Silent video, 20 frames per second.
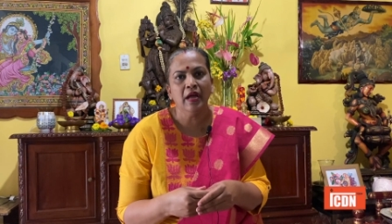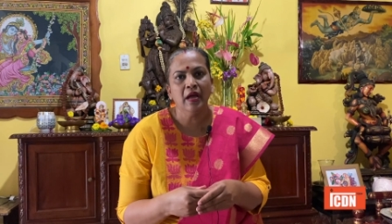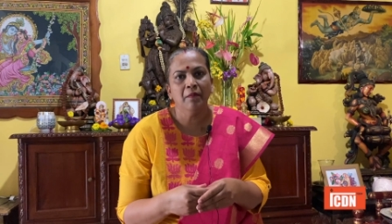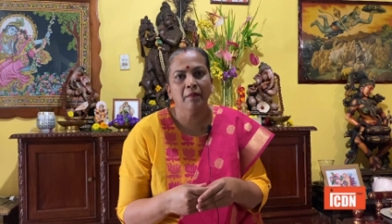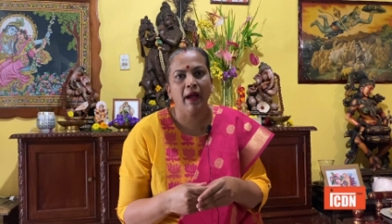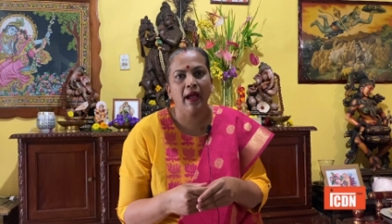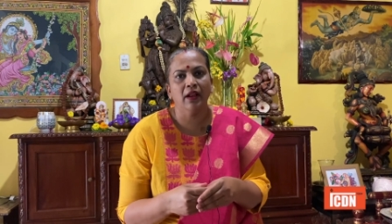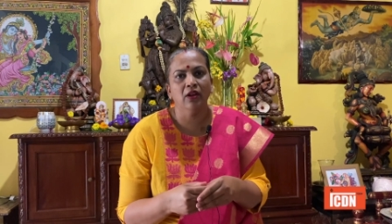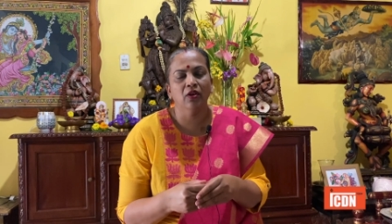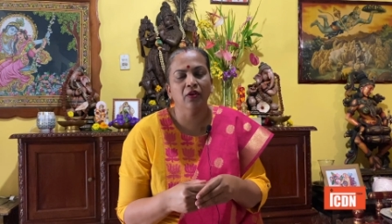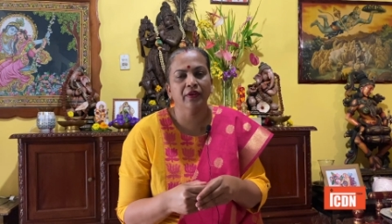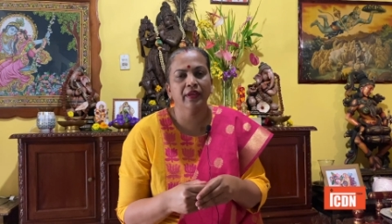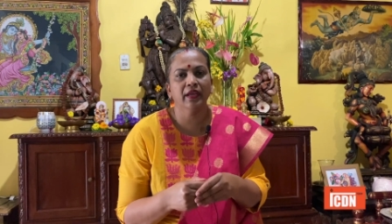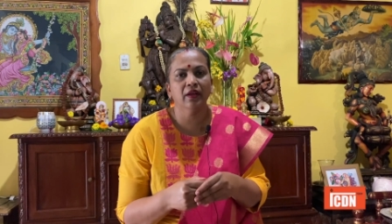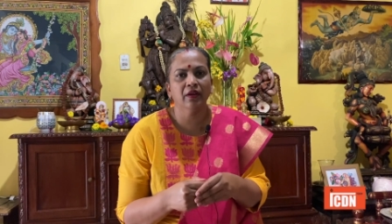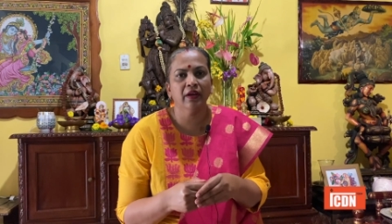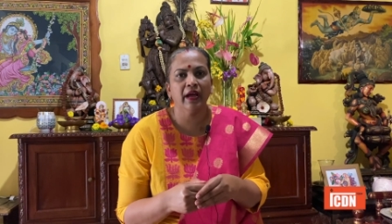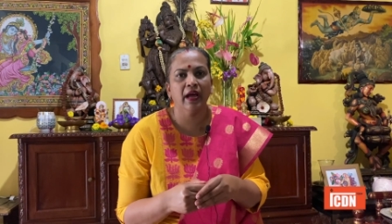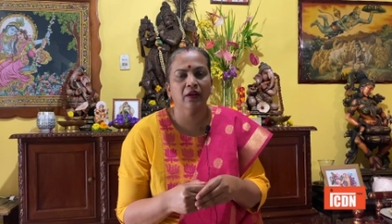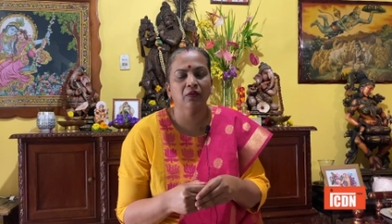by
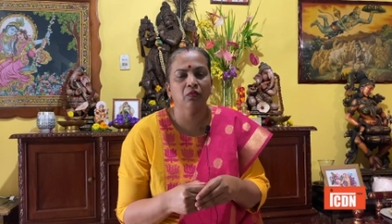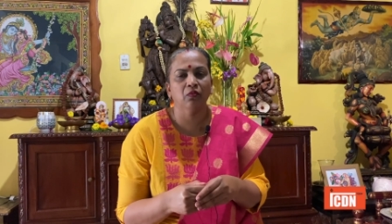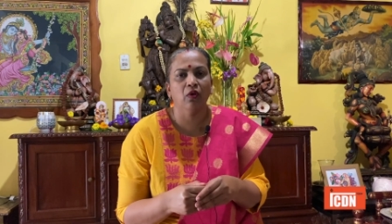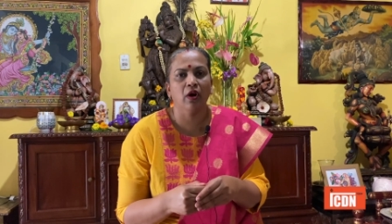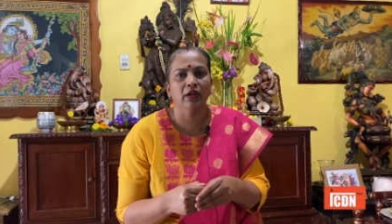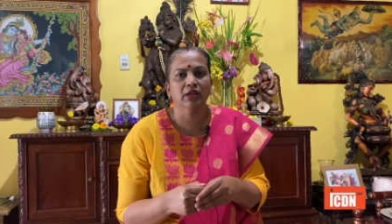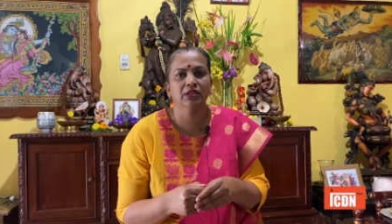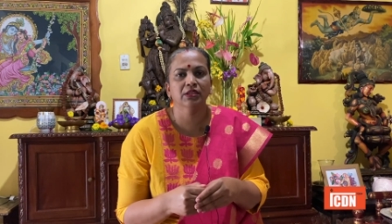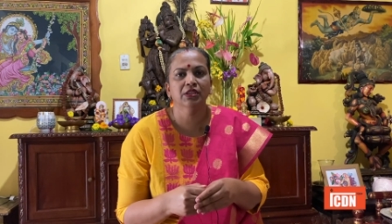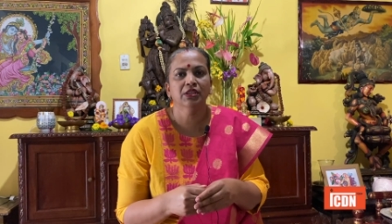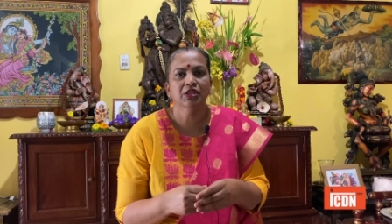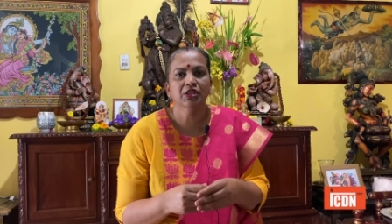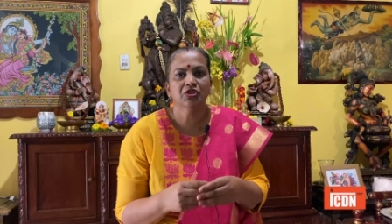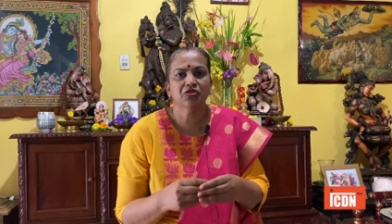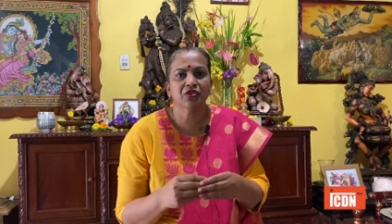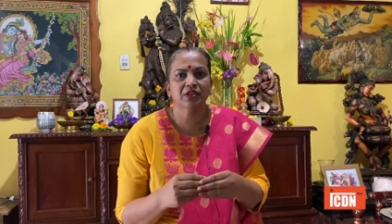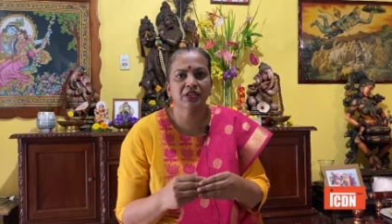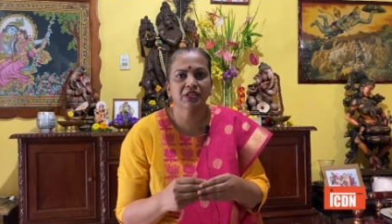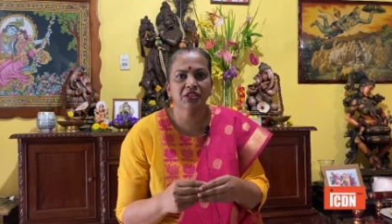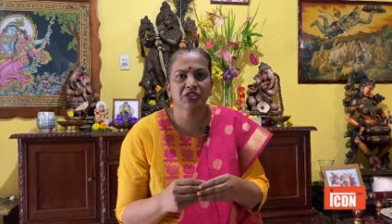looking at what
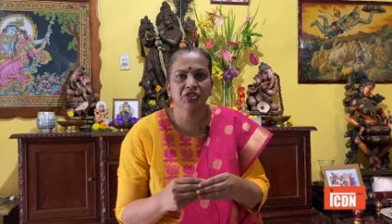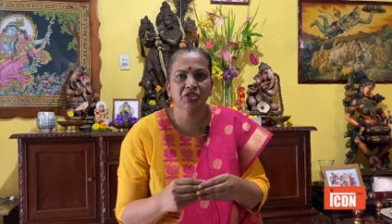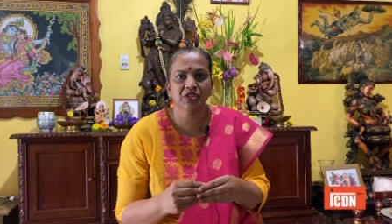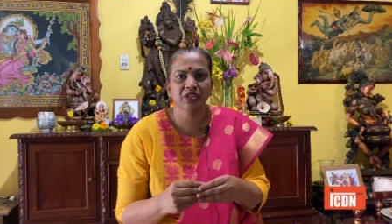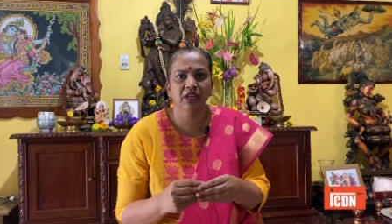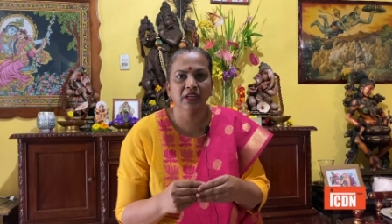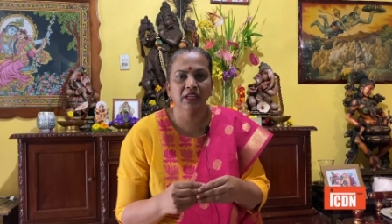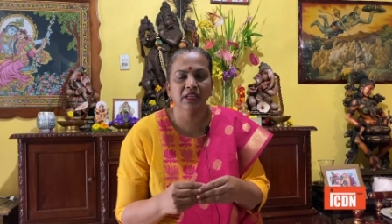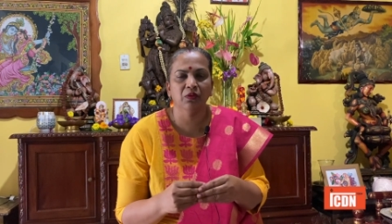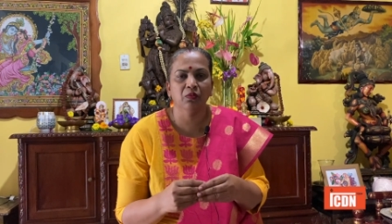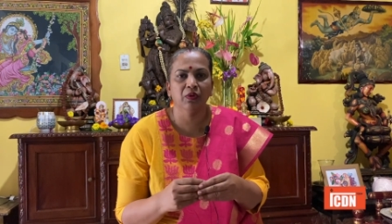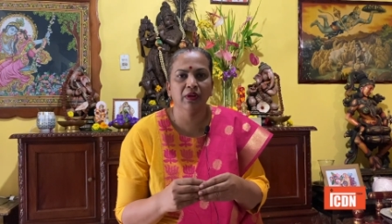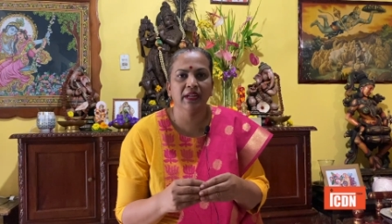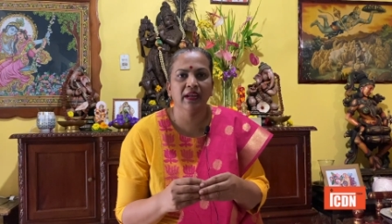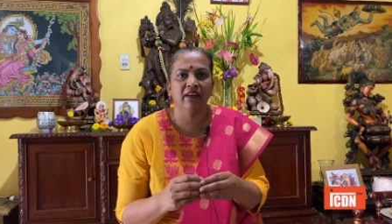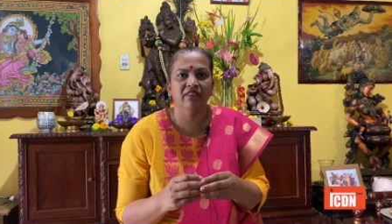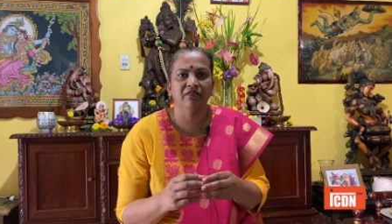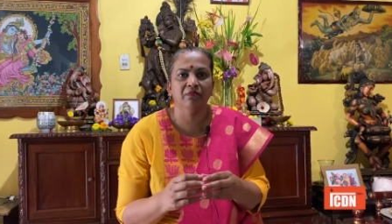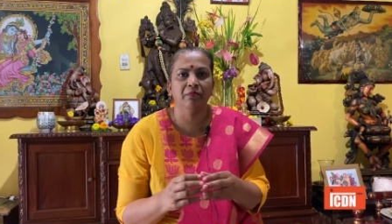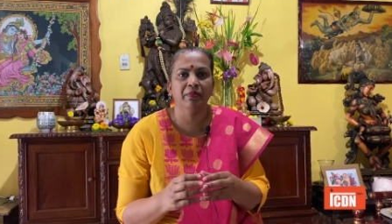traditionally would
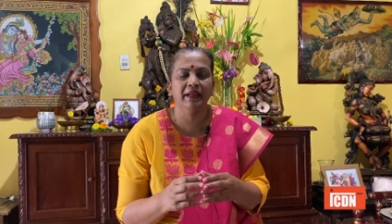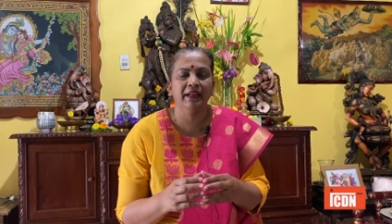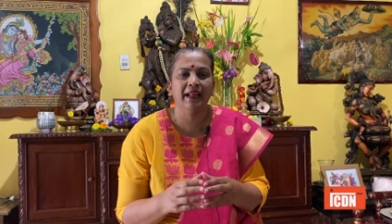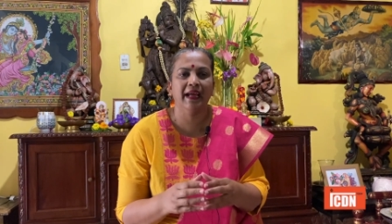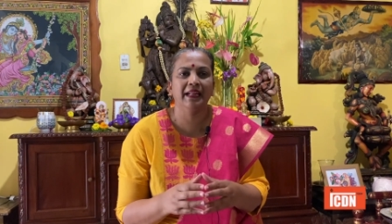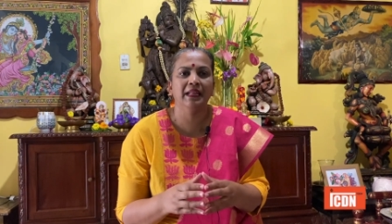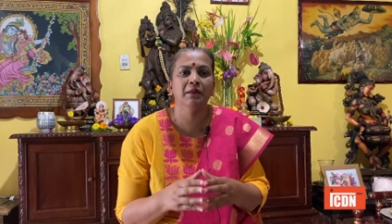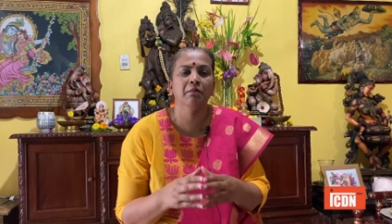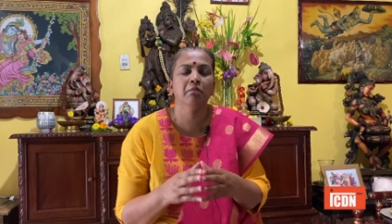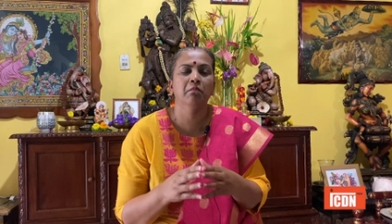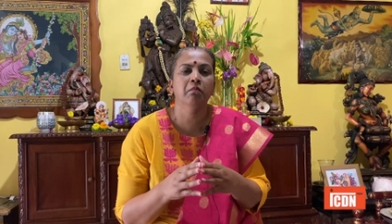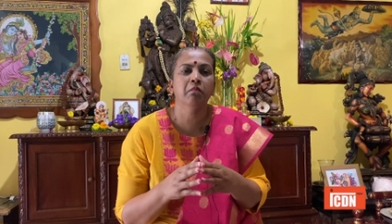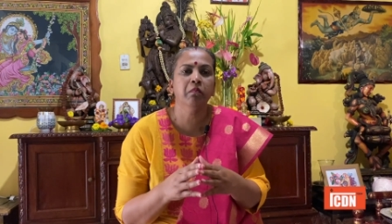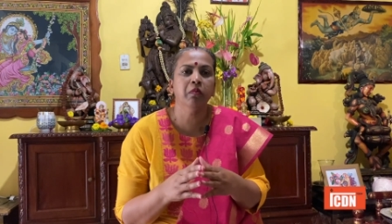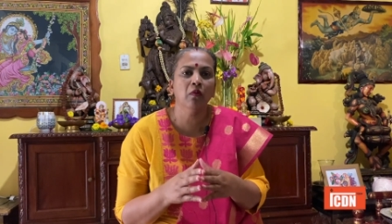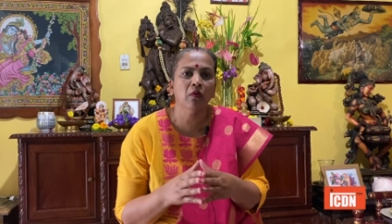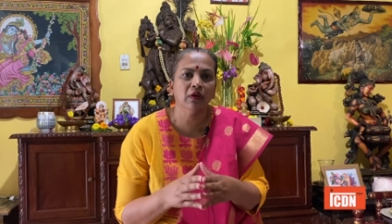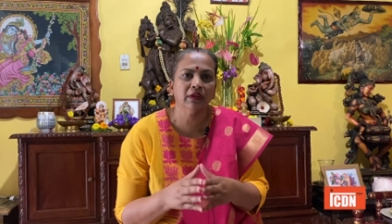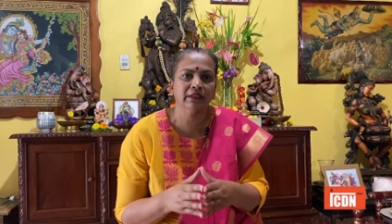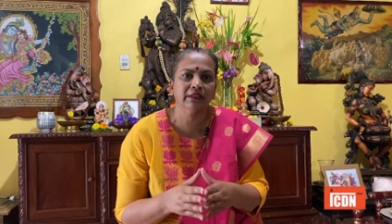have been an
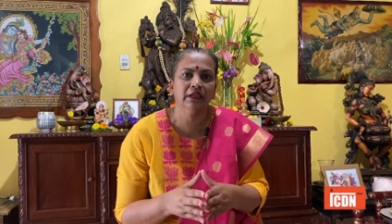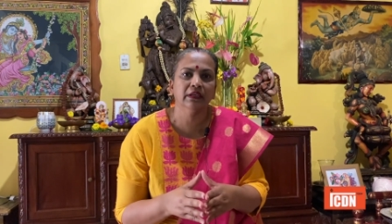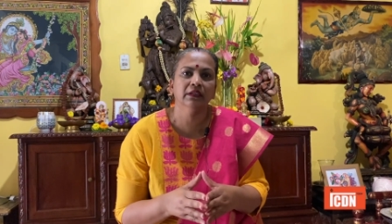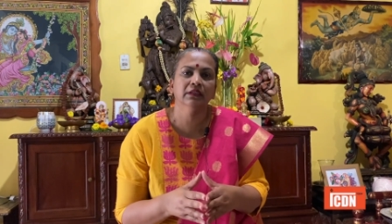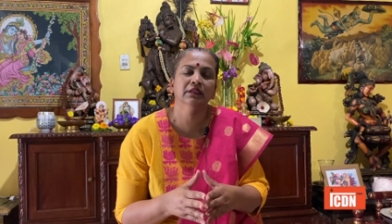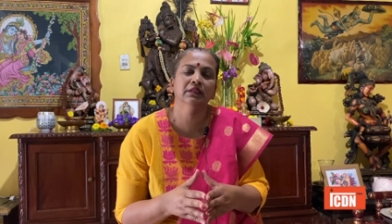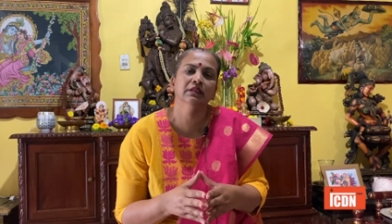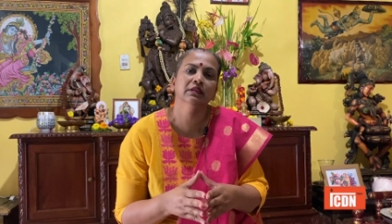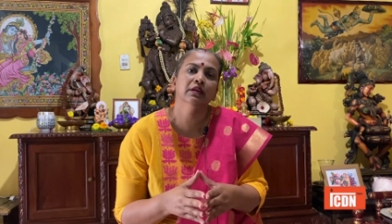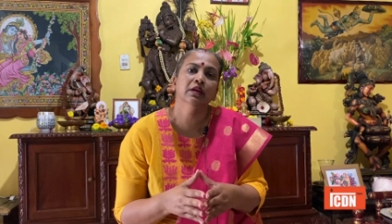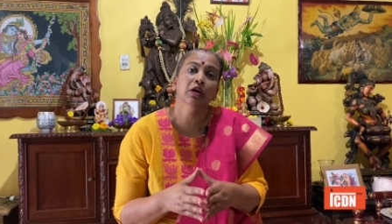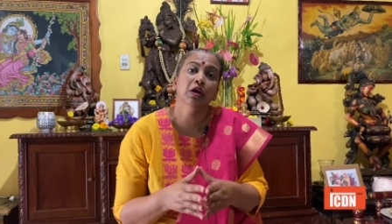important